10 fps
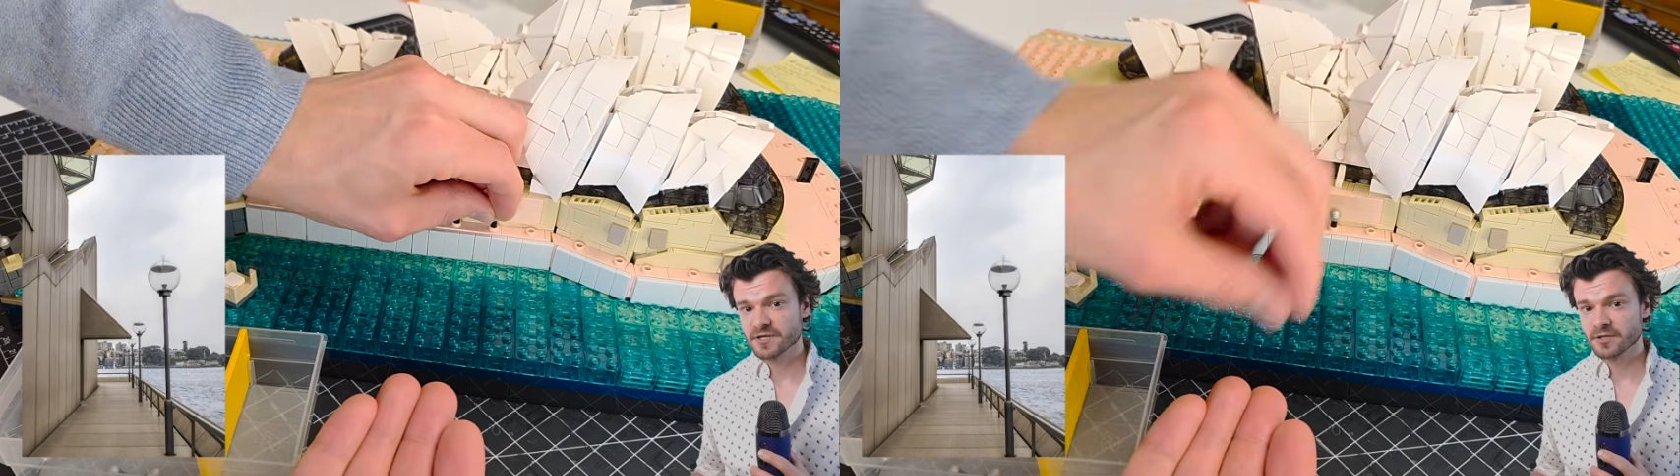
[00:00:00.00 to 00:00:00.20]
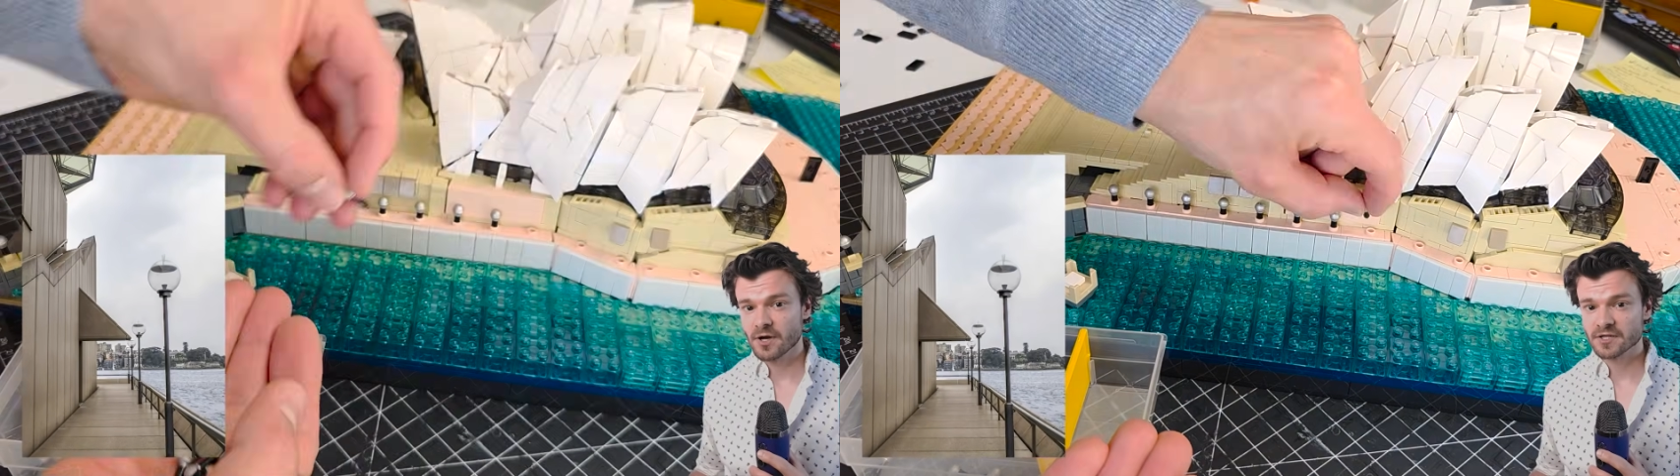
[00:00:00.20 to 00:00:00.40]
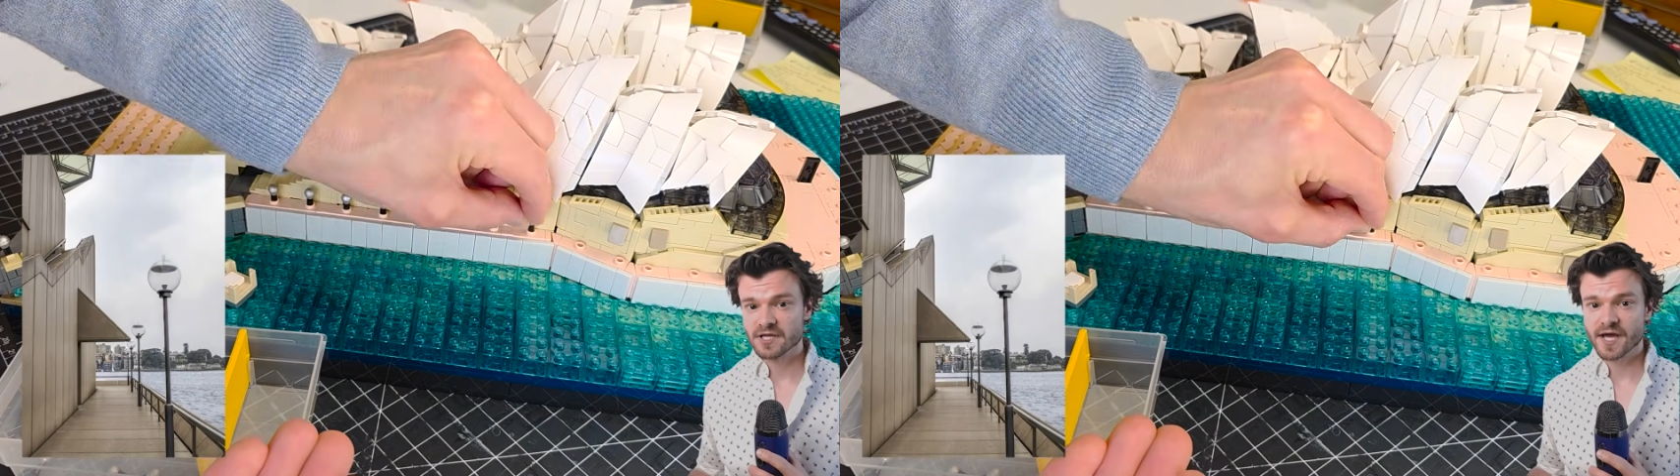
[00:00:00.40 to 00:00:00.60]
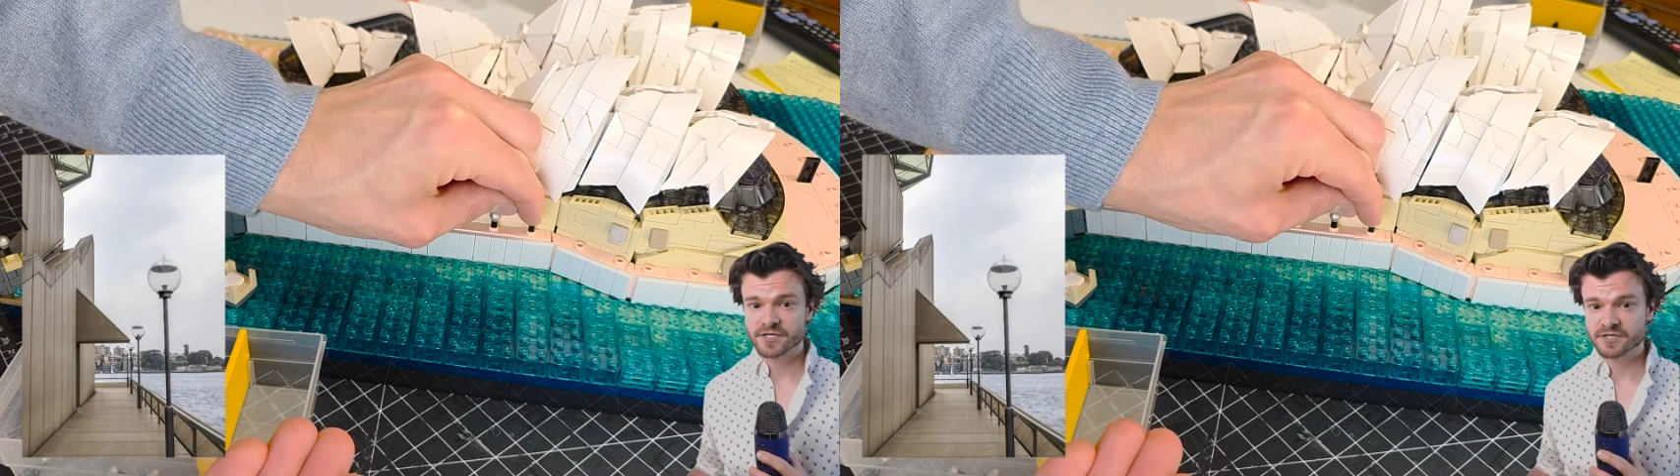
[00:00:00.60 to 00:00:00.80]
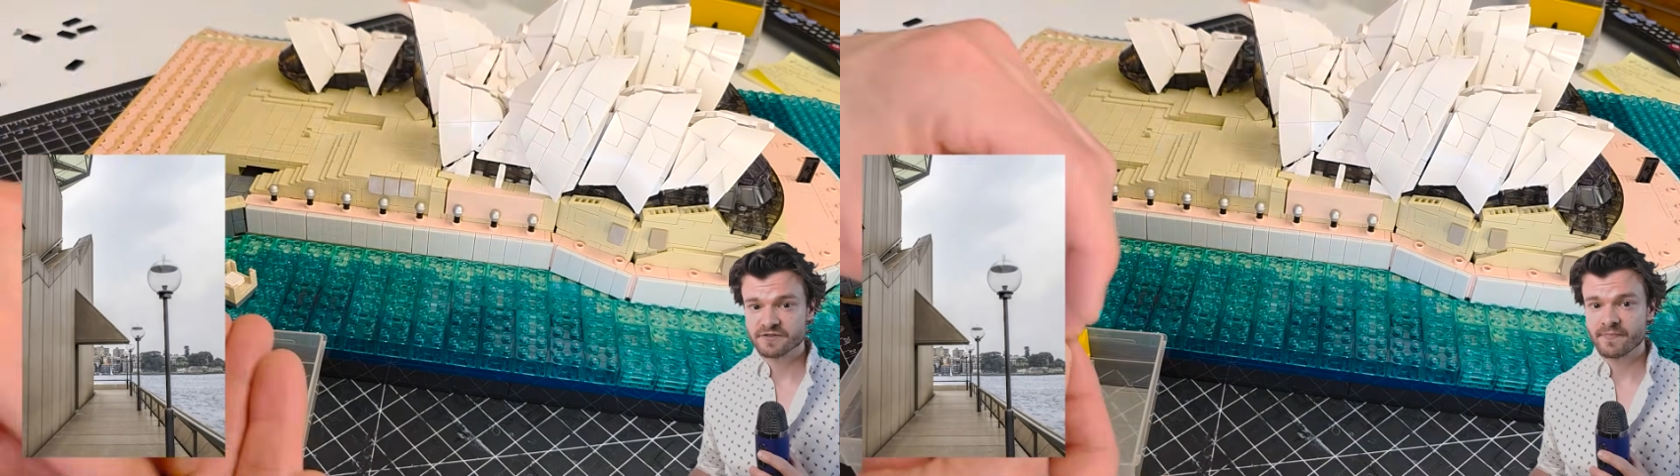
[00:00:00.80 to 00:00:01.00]
along the
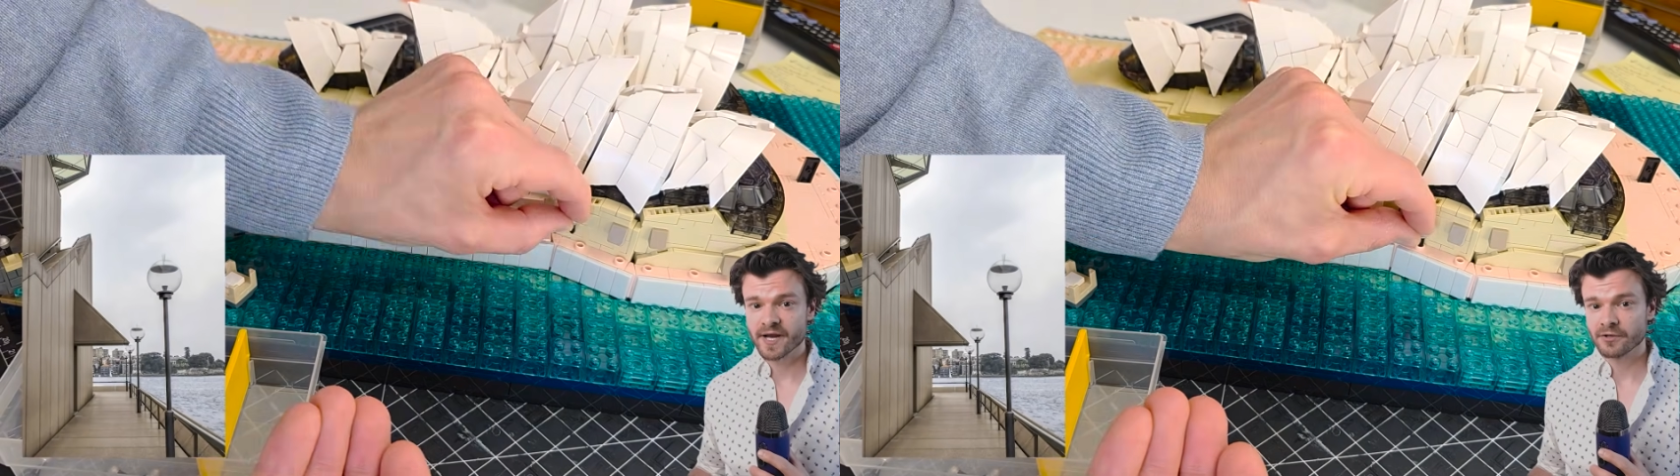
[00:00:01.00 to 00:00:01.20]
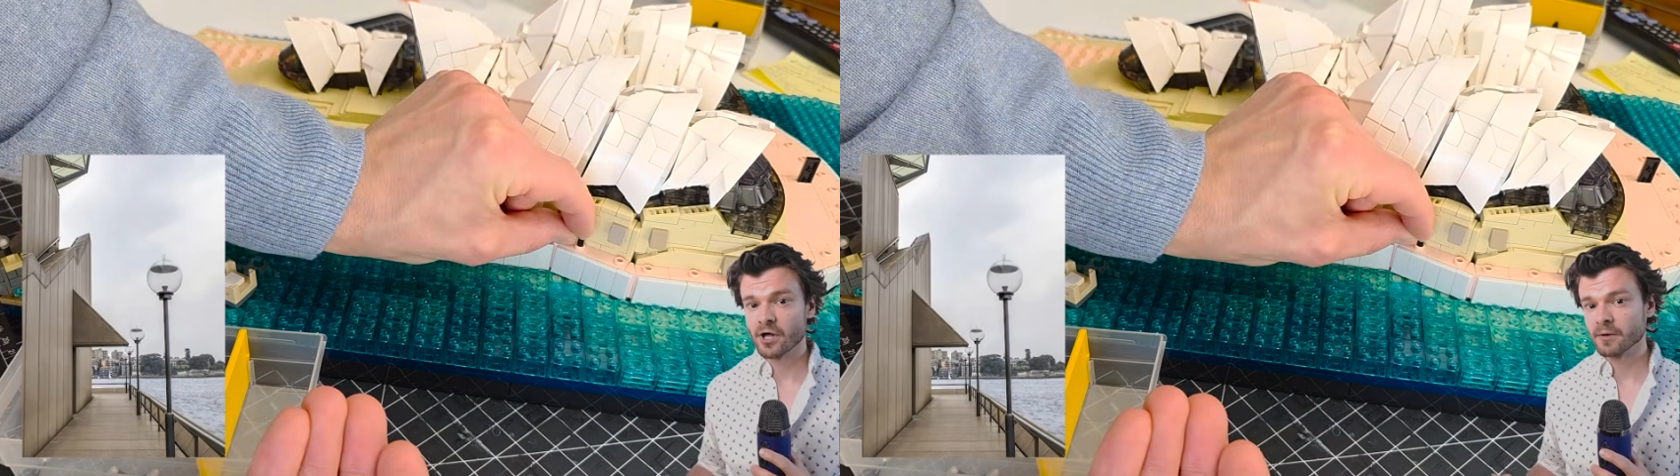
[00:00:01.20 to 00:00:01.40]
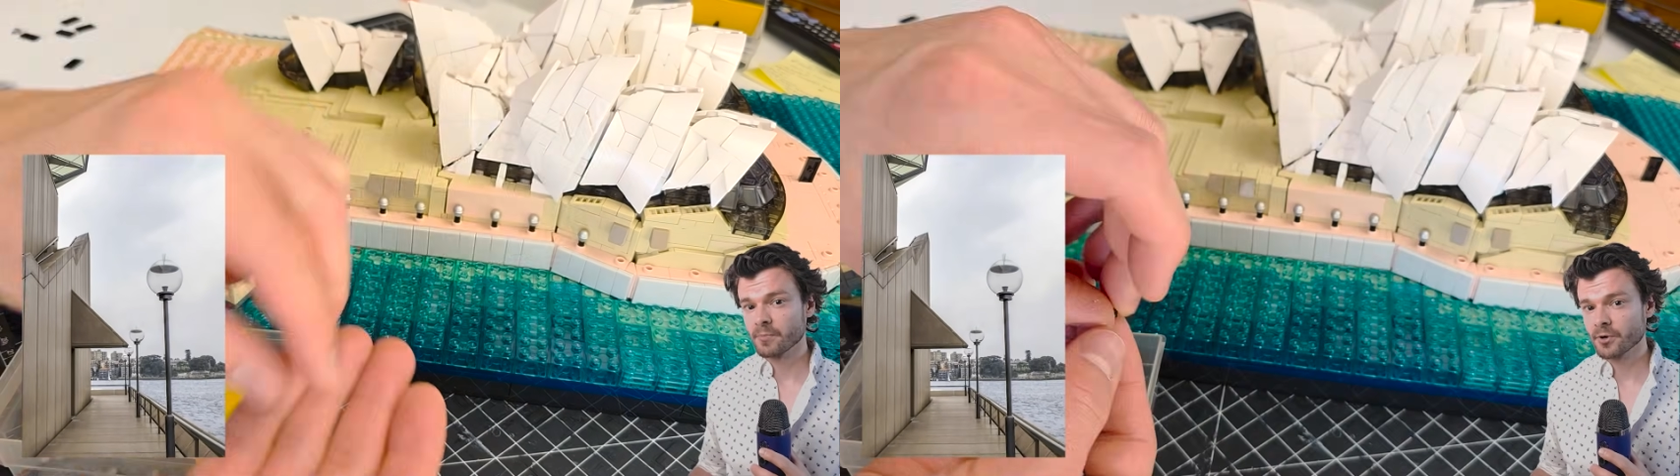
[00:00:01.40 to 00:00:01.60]
edges of Bennelong